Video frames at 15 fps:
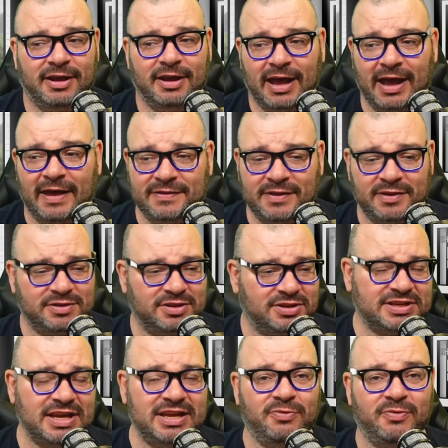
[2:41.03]
And the
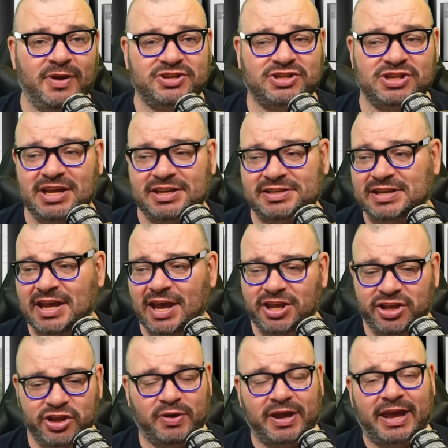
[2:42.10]
situation is,
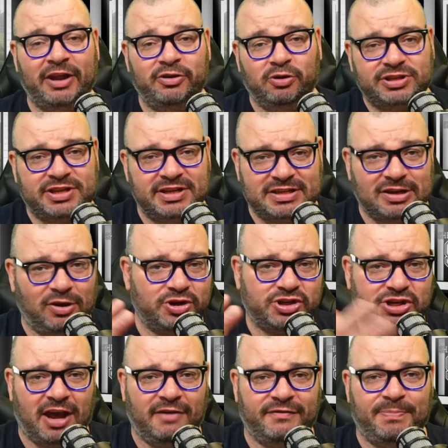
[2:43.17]
you cannot dislodge
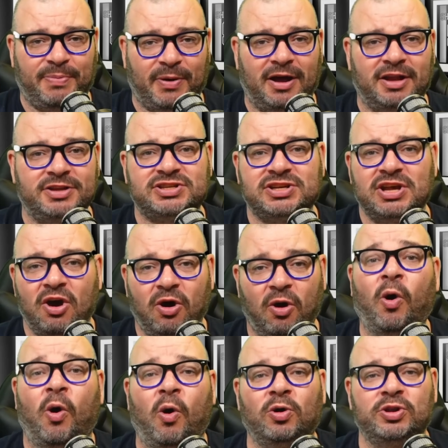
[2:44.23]
Harvey Barnes
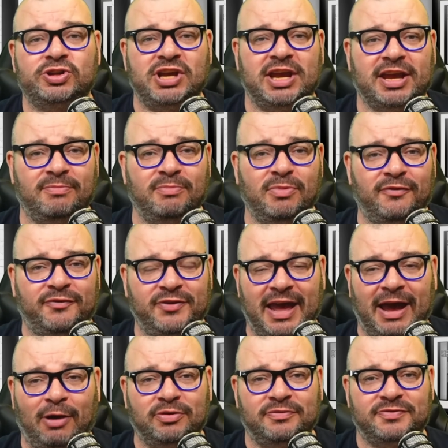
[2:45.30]
or Jacob Murphy
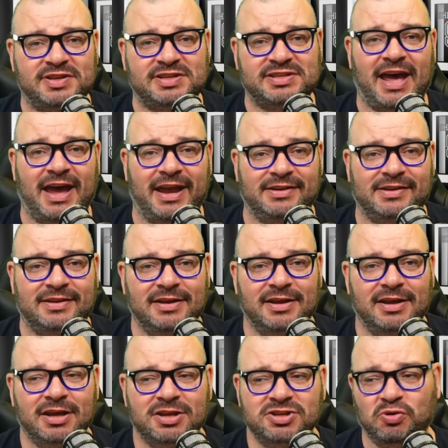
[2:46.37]
out of the side.
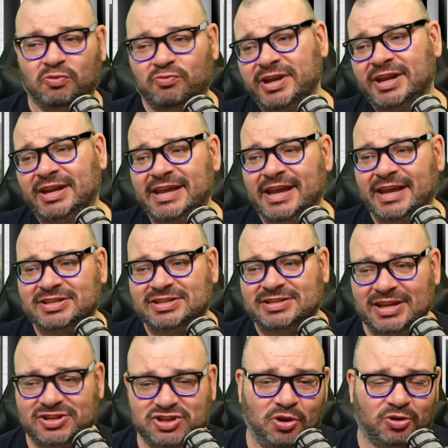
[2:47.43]
So really,
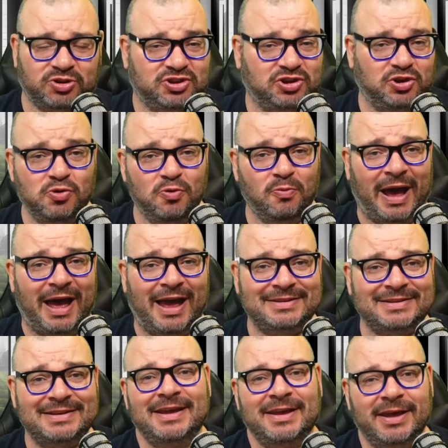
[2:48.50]
it's not too bad.